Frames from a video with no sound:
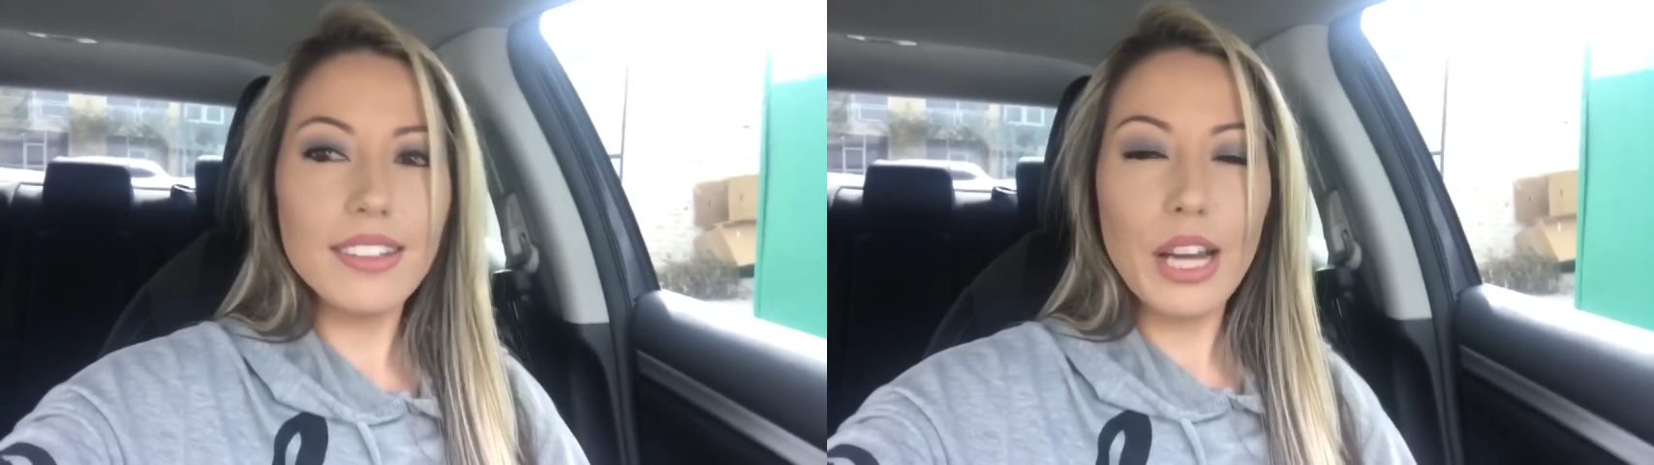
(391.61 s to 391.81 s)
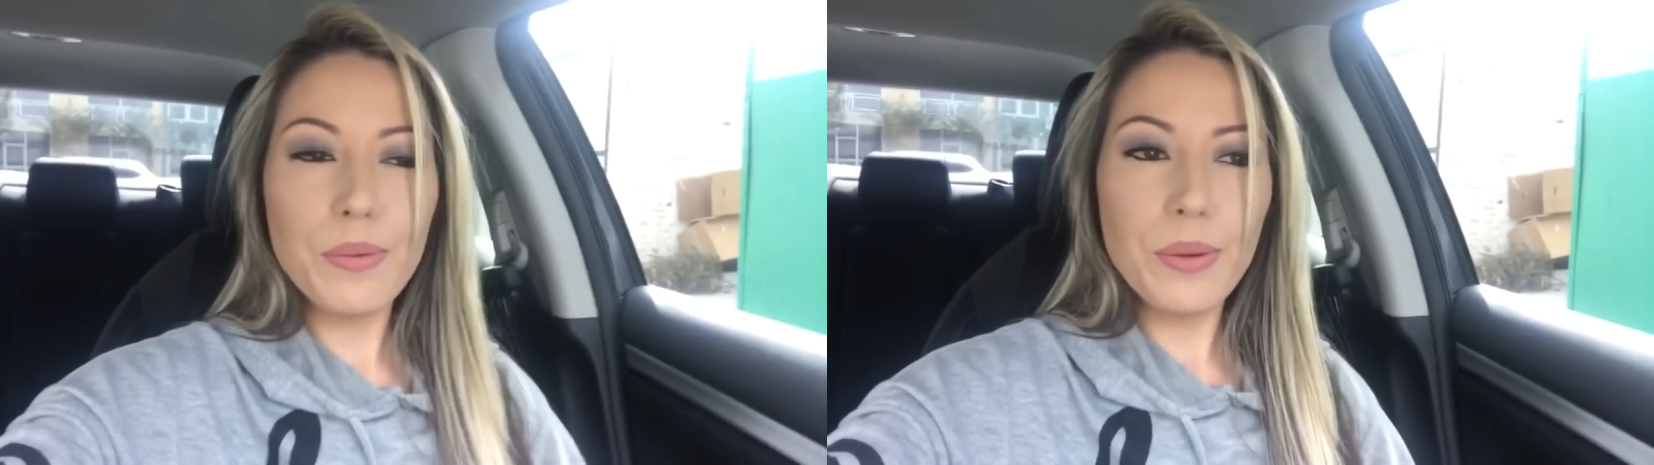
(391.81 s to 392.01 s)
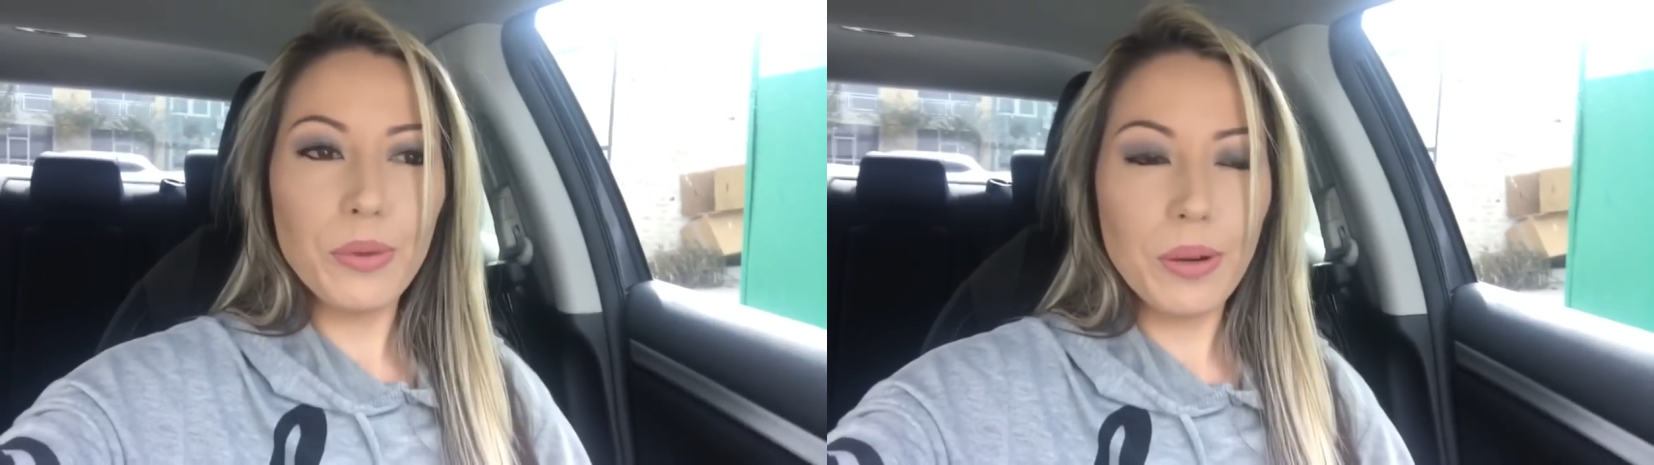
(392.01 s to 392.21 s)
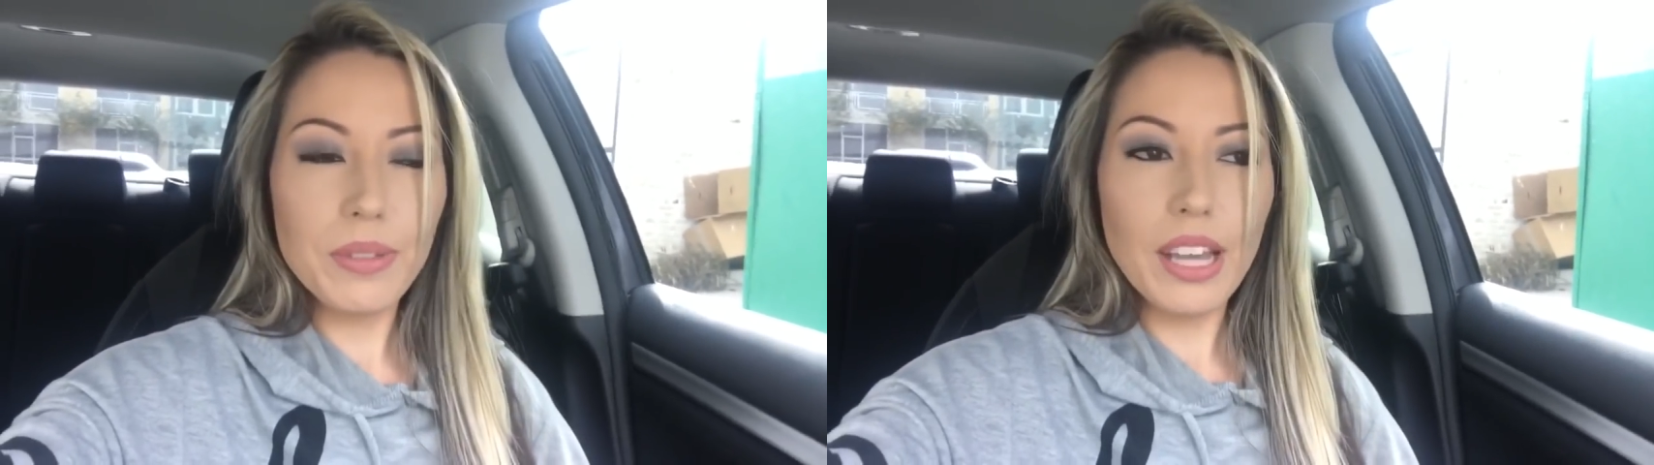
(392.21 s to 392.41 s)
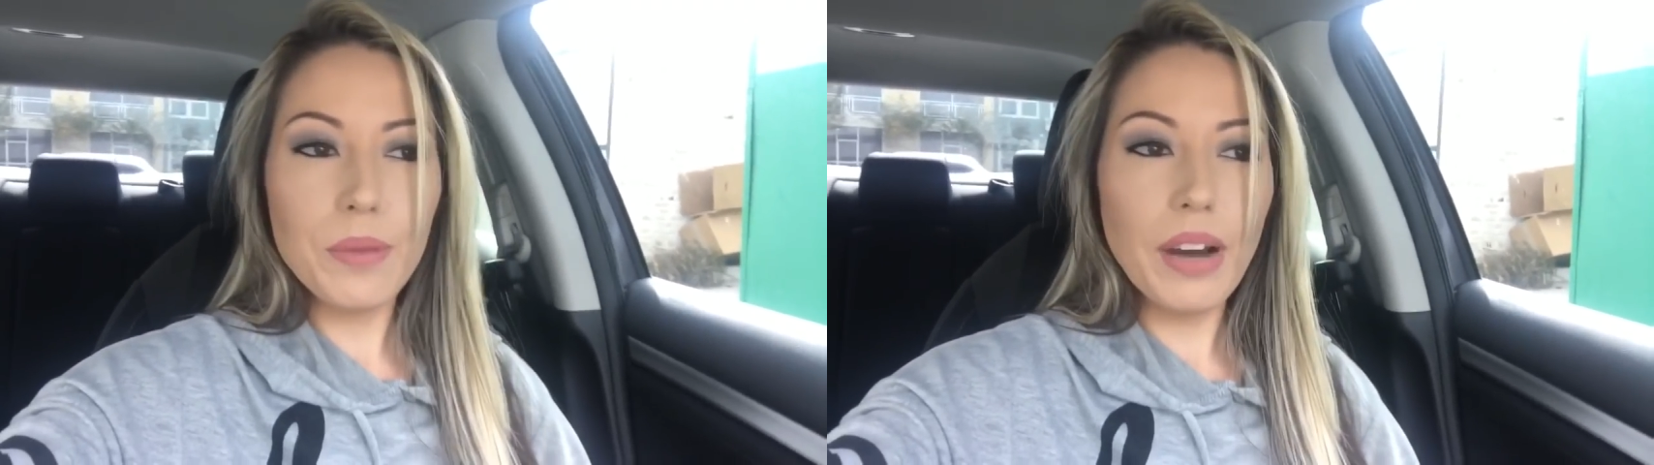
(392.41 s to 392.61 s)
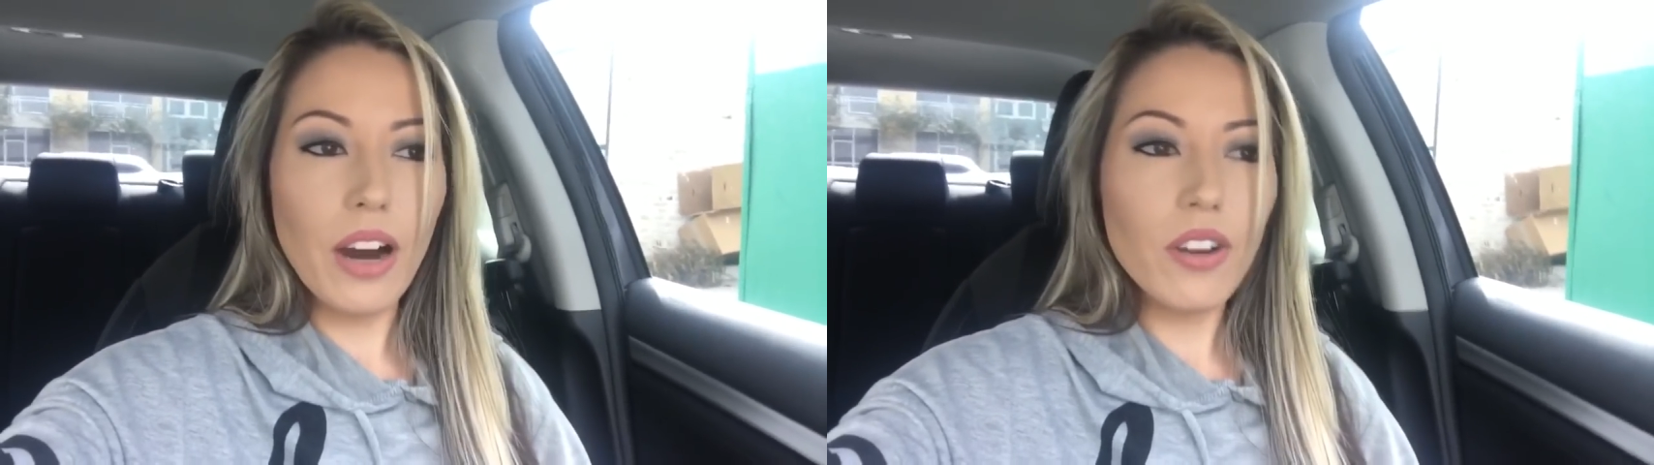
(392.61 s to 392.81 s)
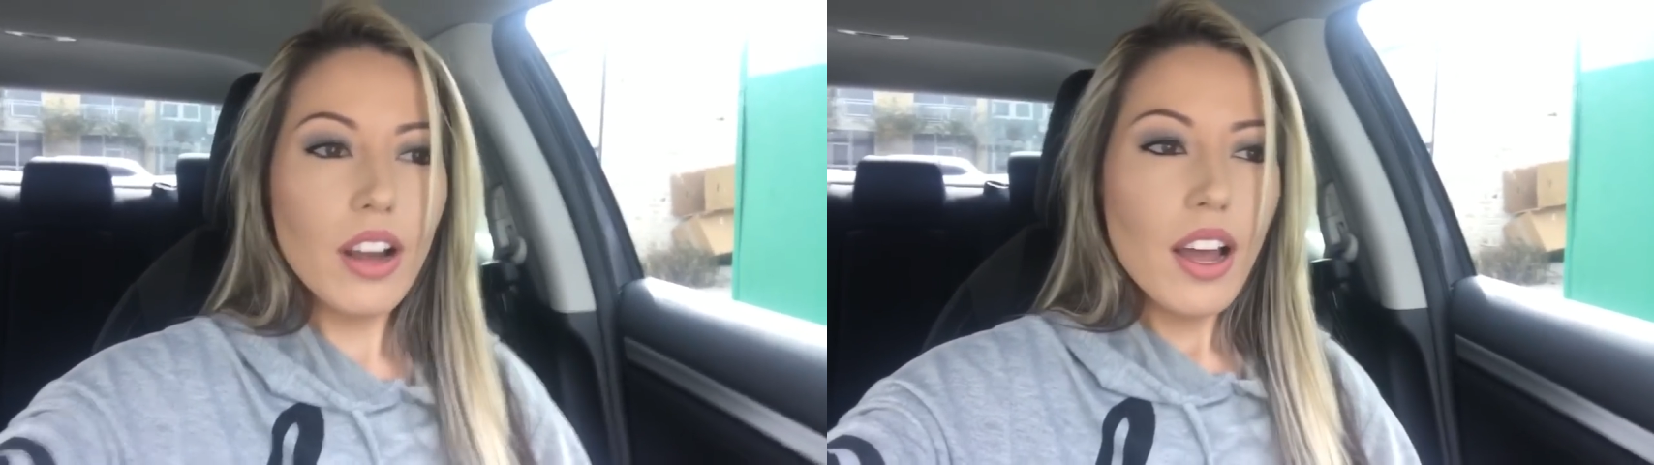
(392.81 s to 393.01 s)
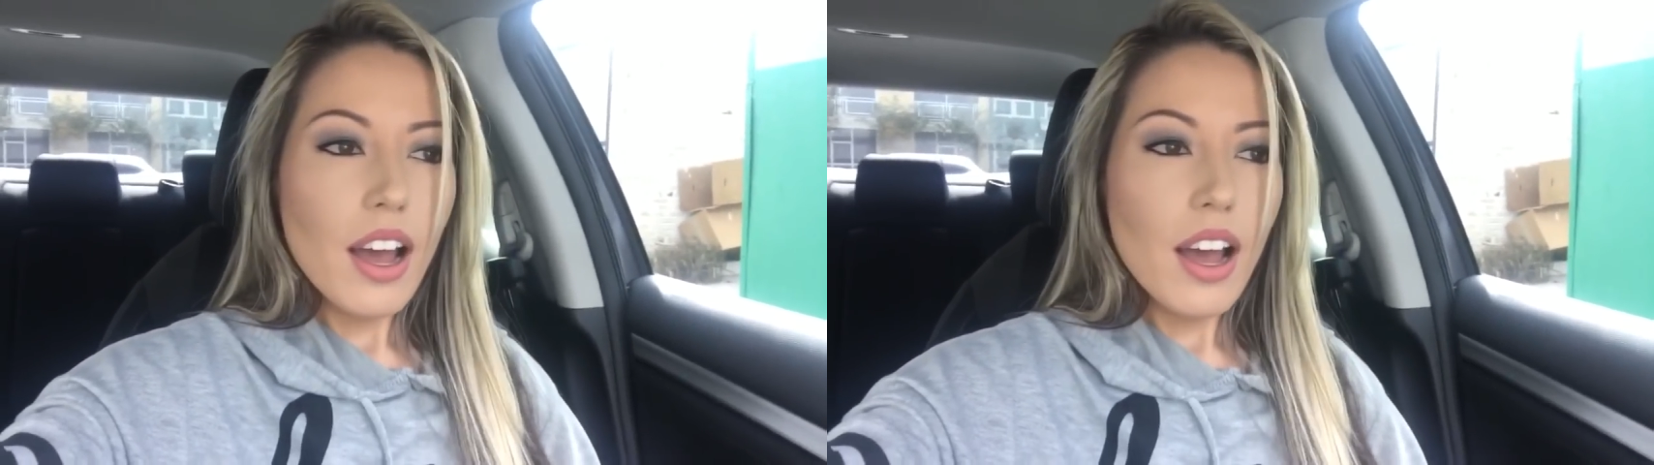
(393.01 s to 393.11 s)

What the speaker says: a lot of people were upset about.